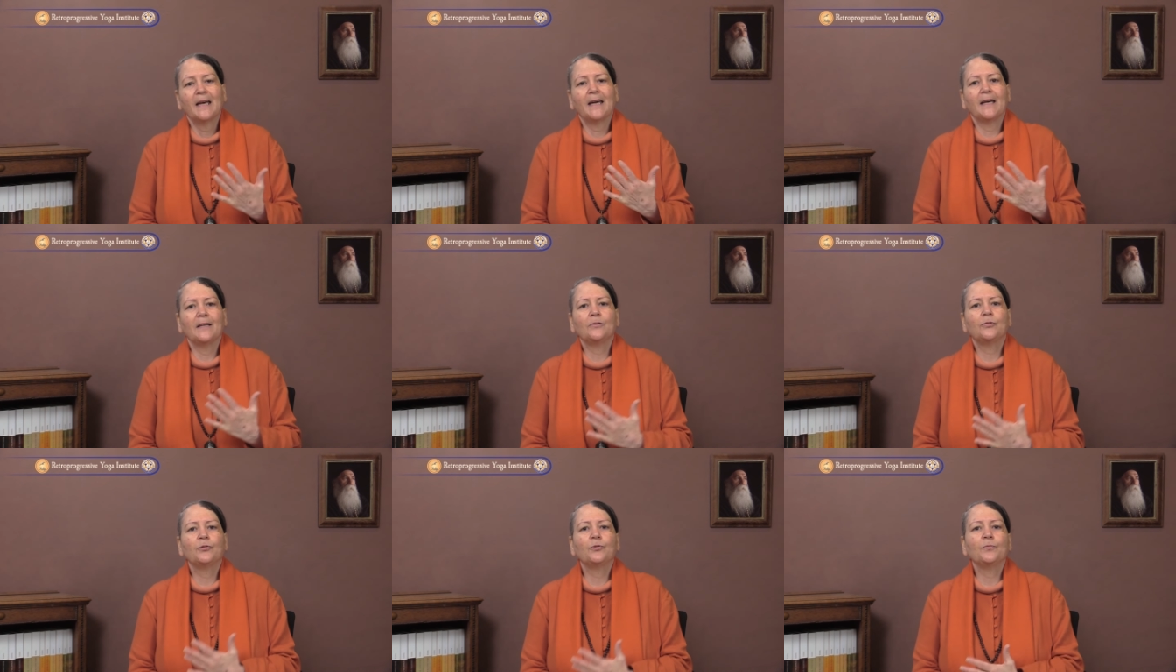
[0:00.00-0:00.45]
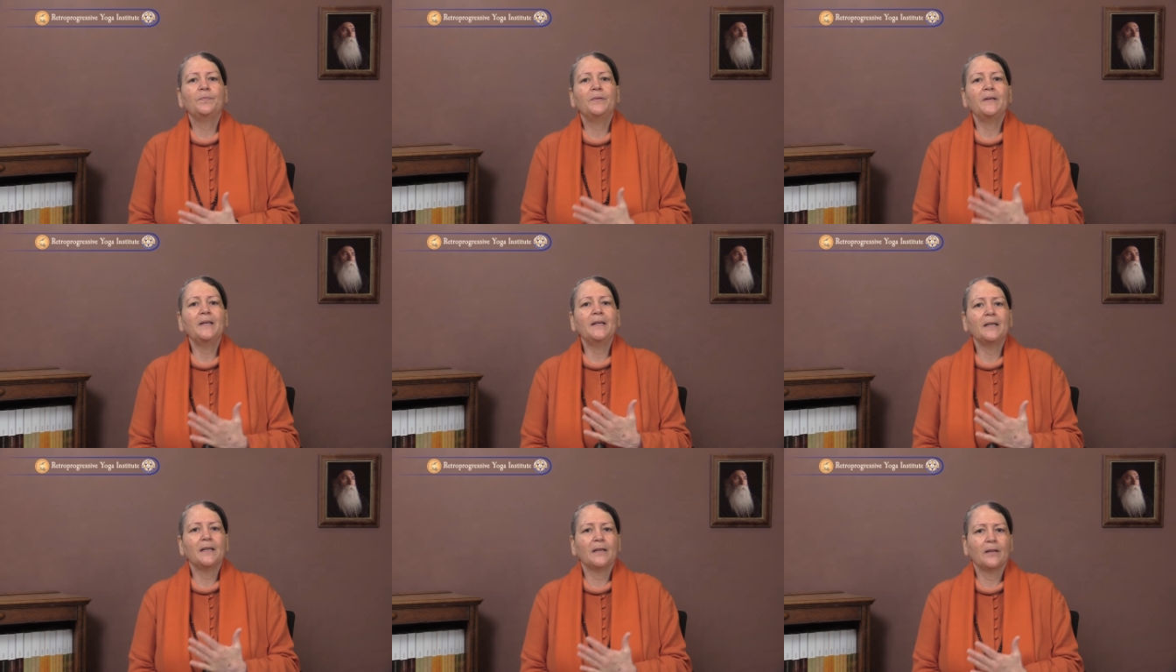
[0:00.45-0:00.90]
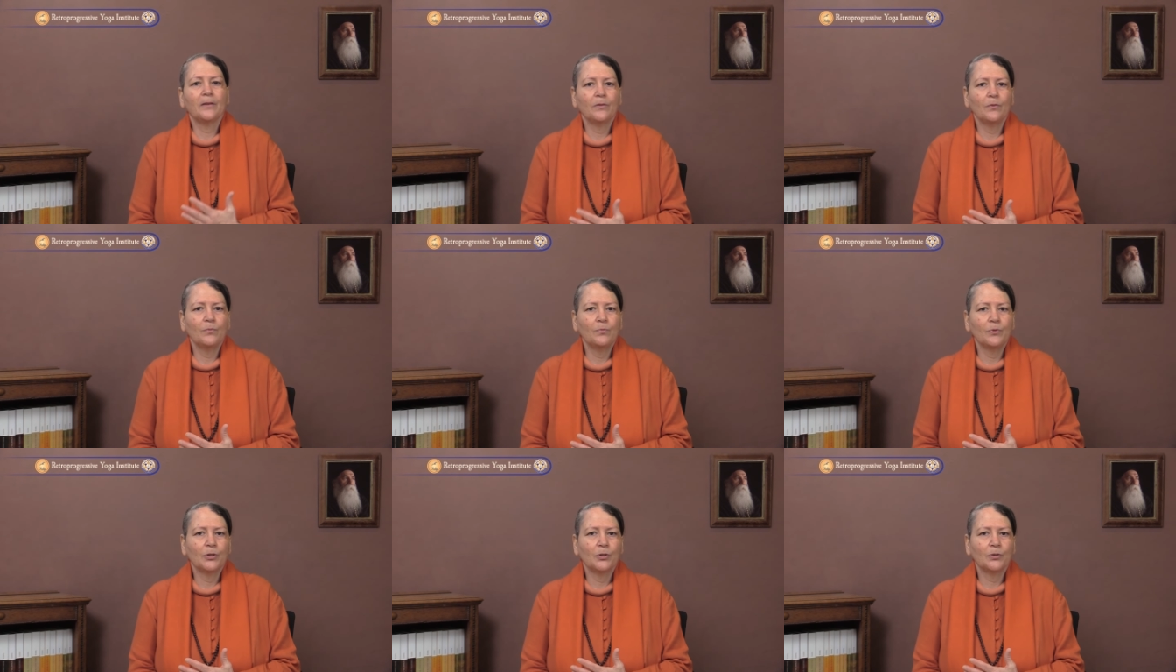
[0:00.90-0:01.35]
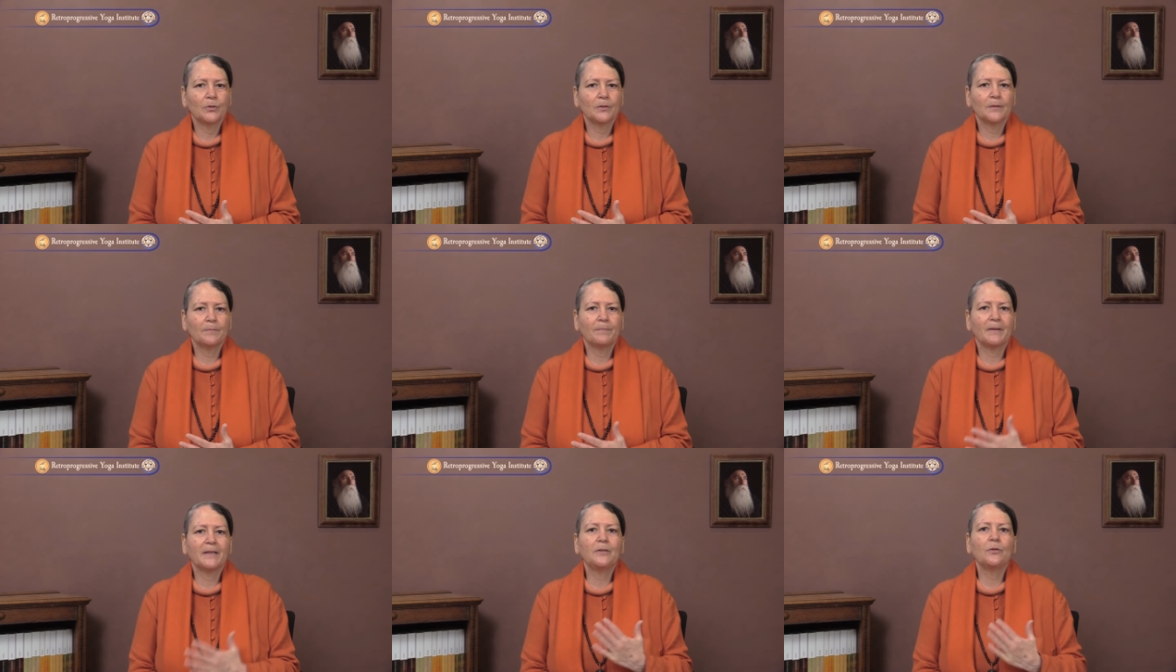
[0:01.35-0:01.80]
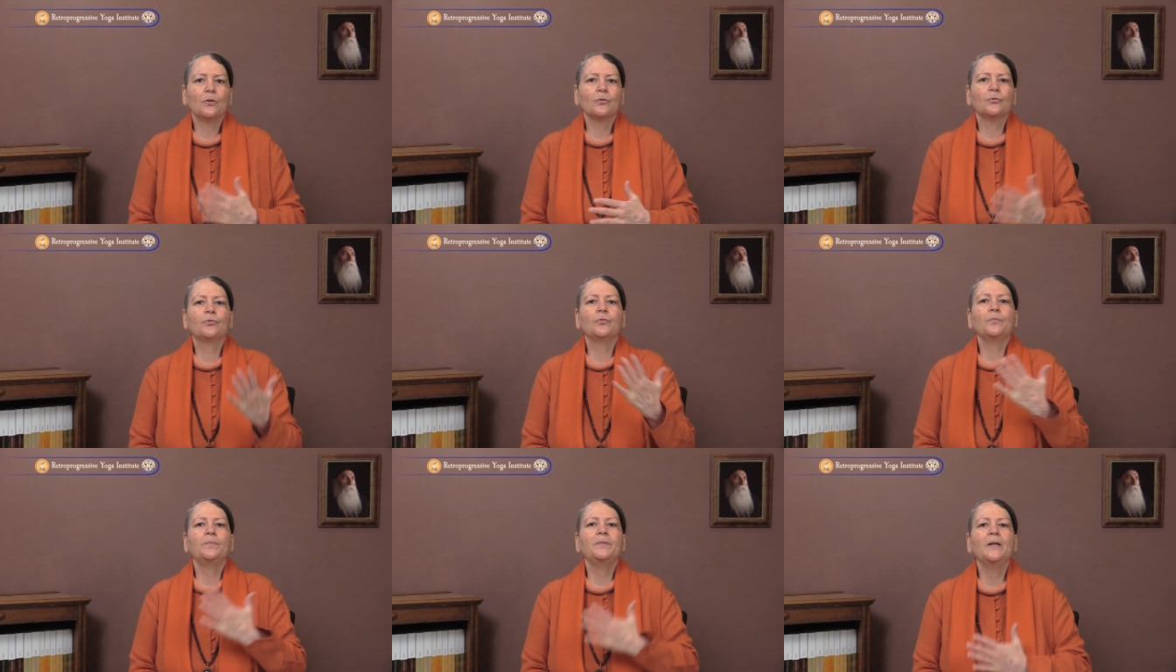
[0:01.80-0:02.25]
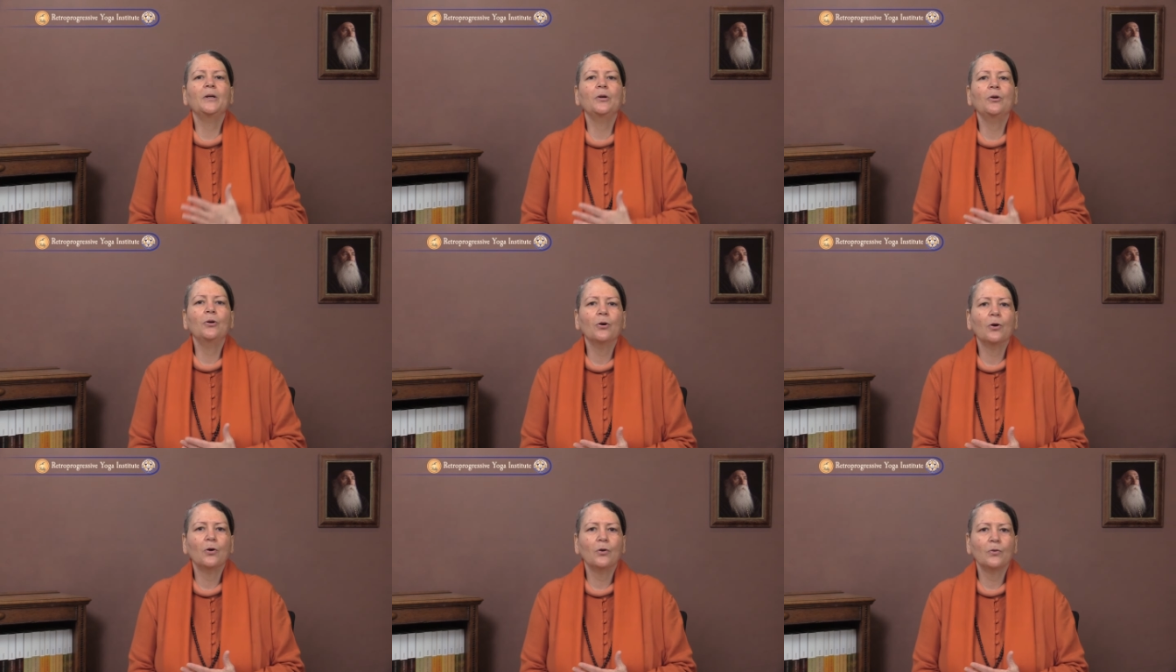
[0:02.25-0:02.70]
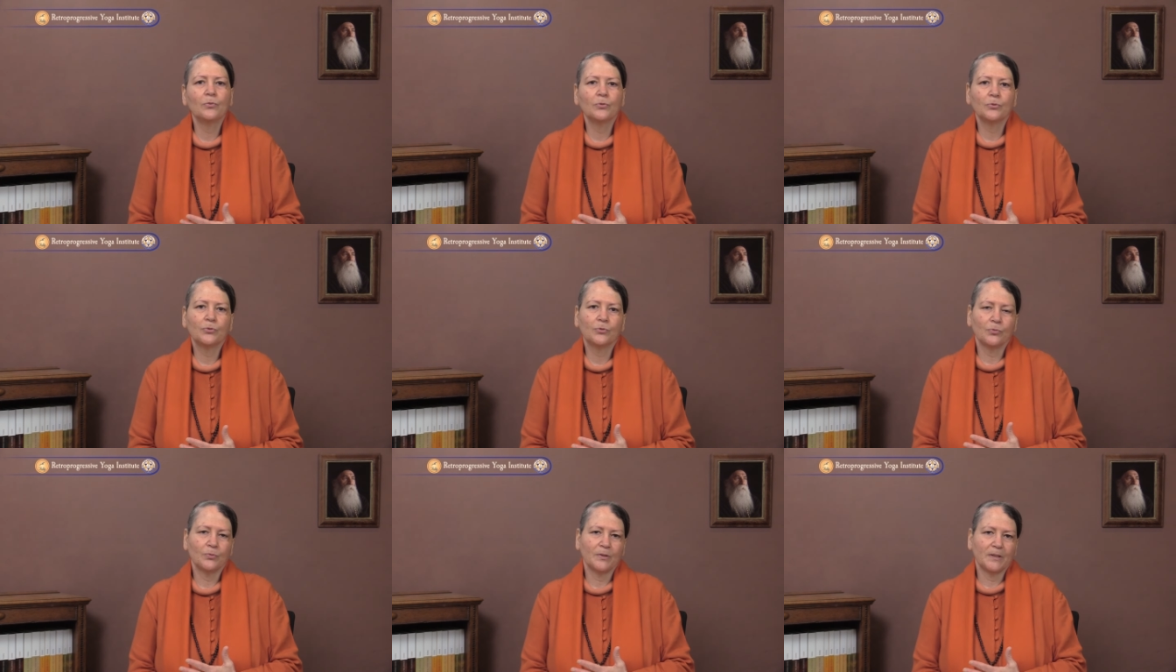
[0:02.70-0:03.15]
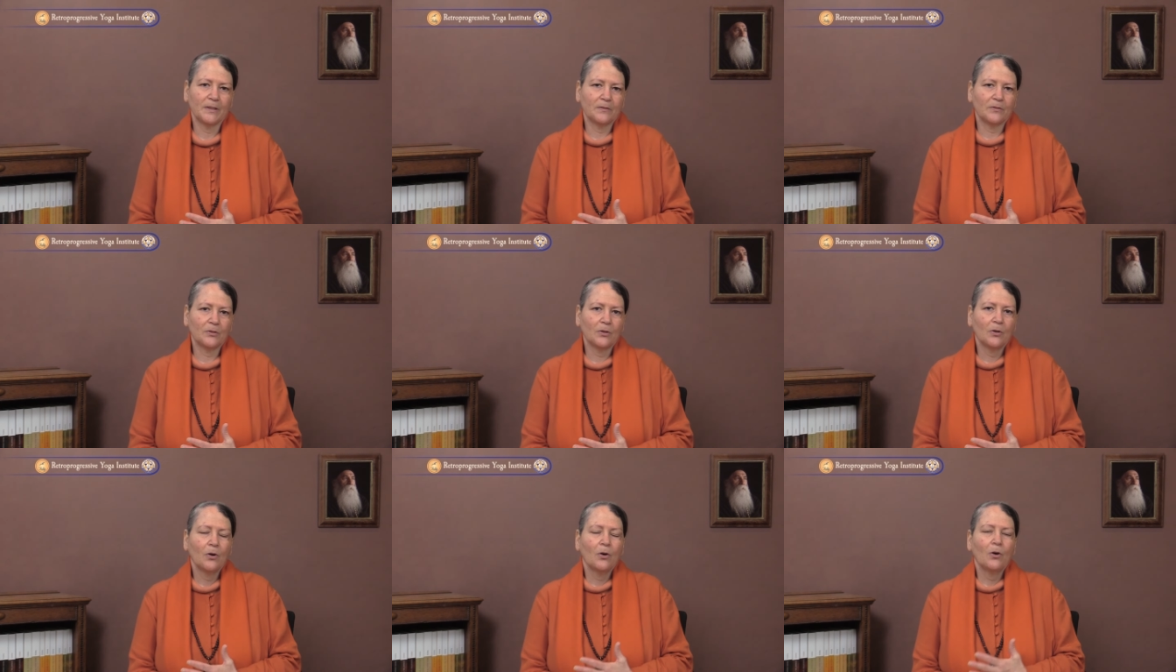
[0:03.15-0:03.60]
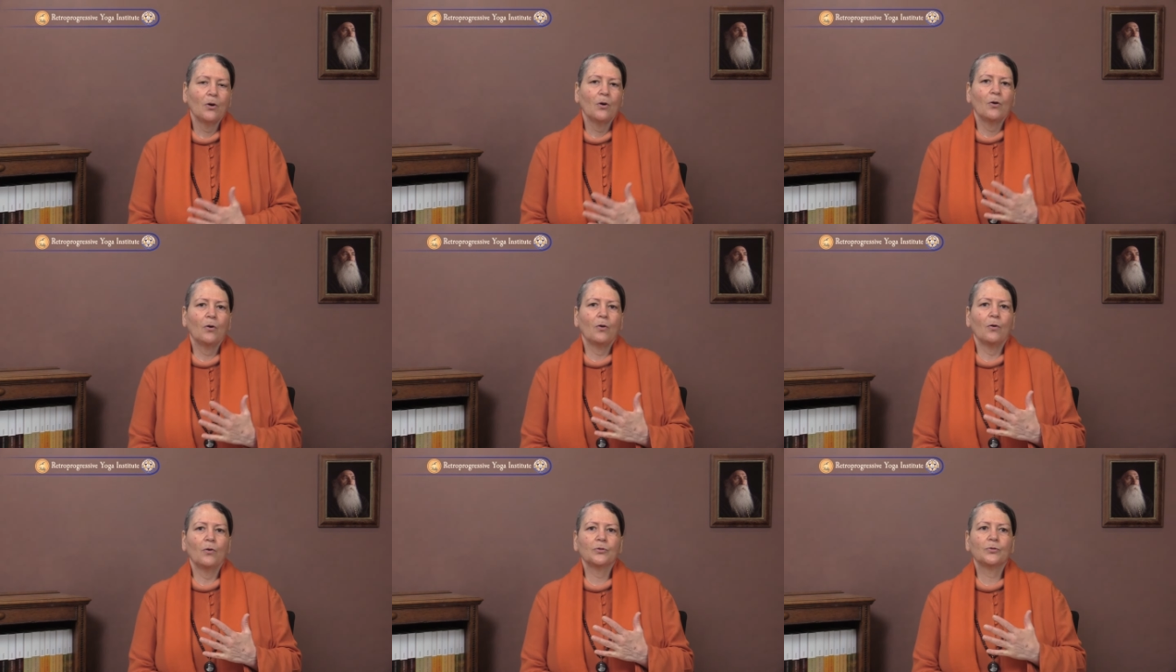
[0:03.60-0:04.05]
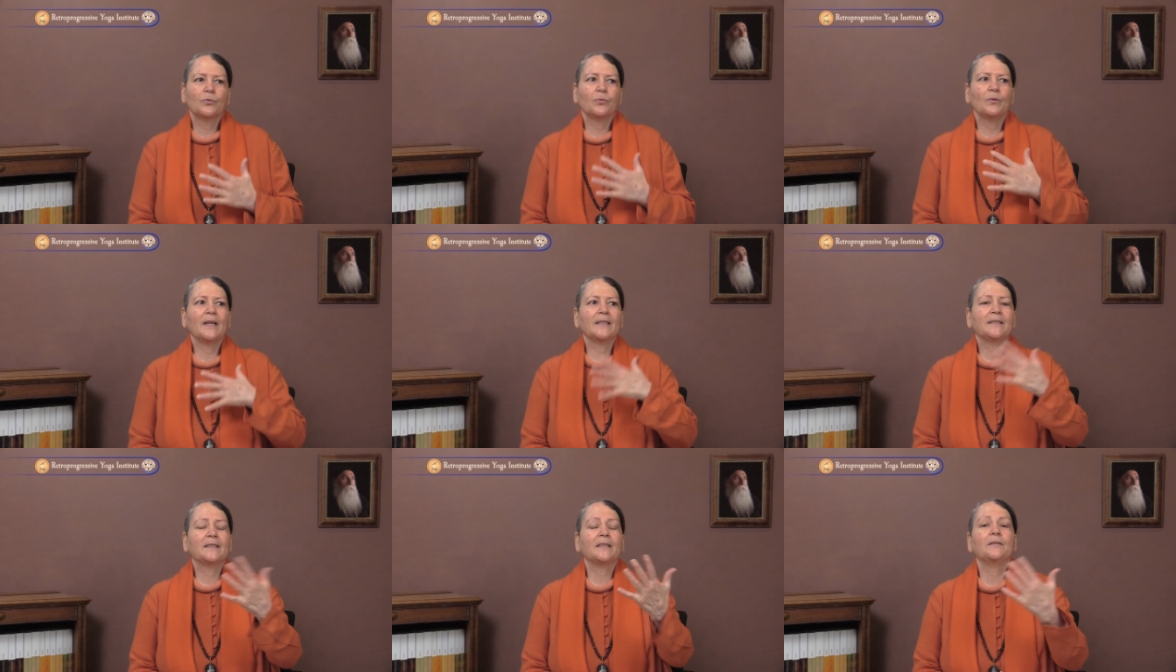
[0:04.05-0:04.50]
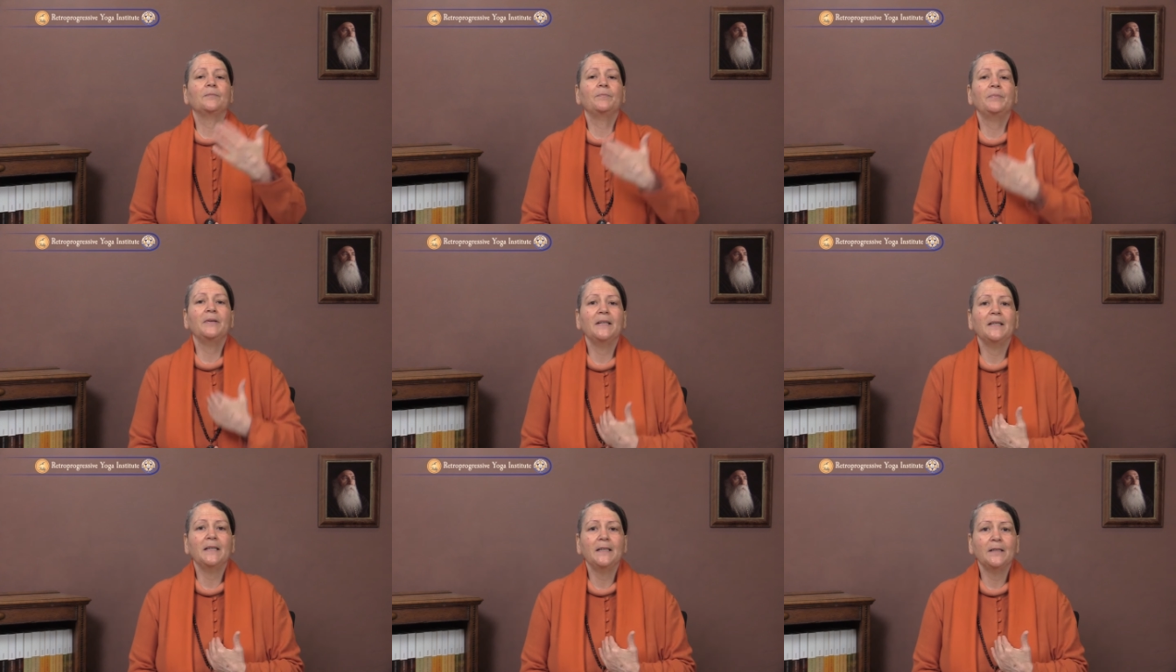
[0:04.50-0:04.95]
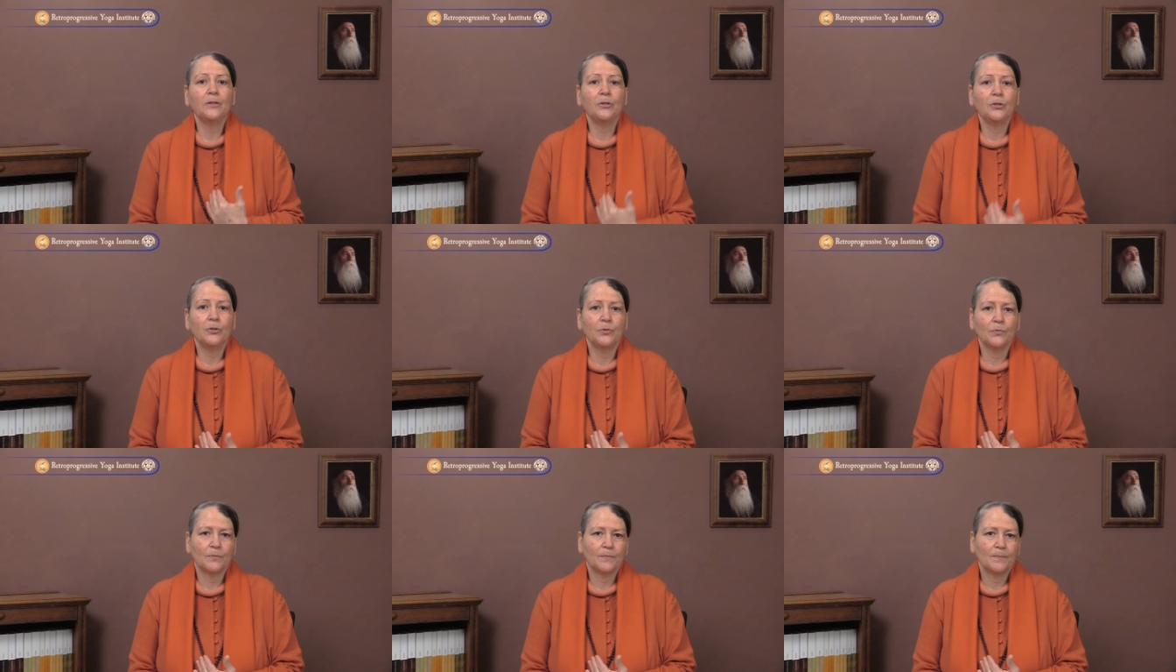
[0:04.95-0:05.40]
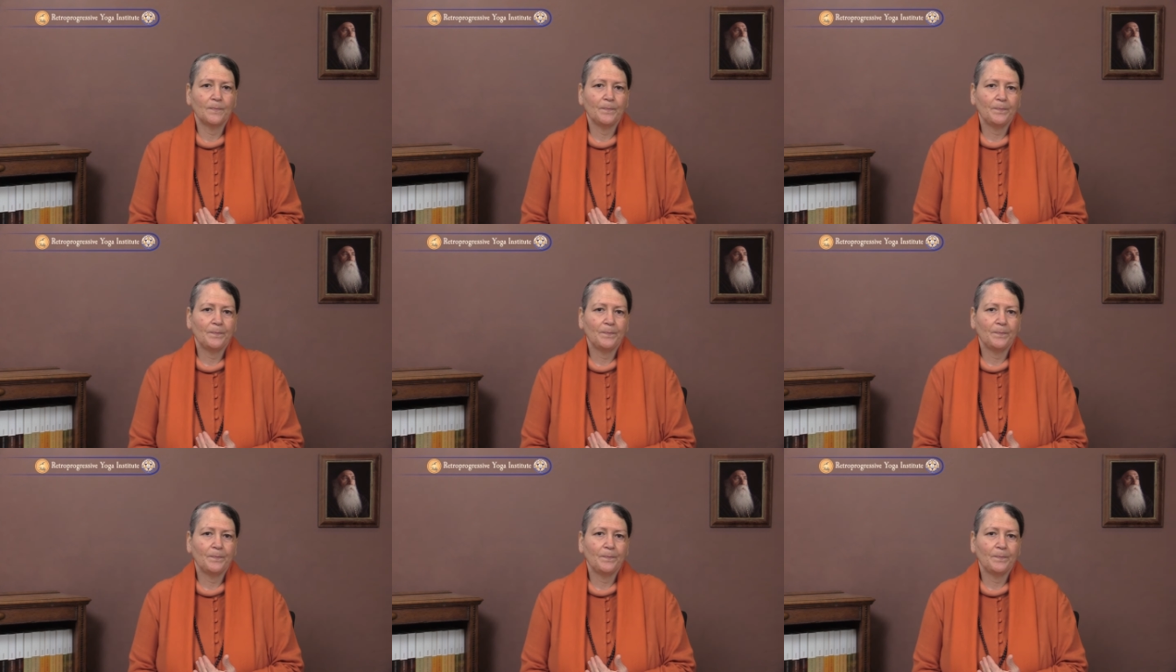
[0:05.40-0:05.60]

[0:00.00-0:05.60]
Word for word: and to be in the world, but not to belong to it or to let it be in you.